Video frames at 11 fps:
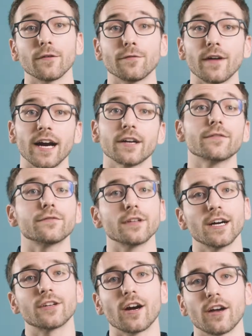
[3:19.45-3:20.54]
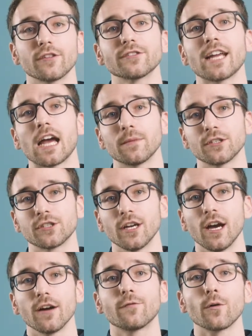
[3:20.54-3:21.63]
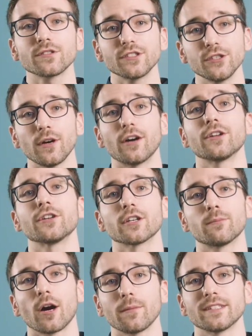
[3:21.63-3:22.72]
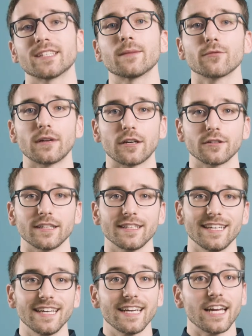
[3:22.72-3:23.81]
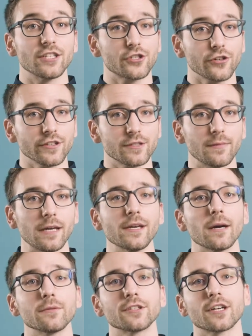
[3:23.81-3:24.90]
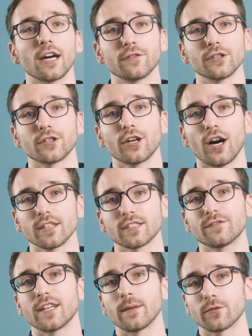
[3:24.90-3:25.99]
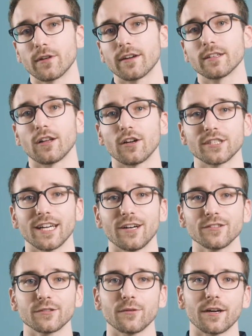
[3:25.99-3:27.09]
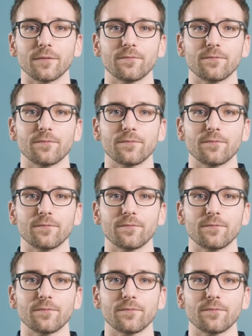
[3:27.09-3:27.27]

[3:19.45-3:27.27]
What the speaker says: a fire, flood, or other damage forces you out of your apartment temporarily, insurance may be able to cover your cost of temporary lodging elsewhere.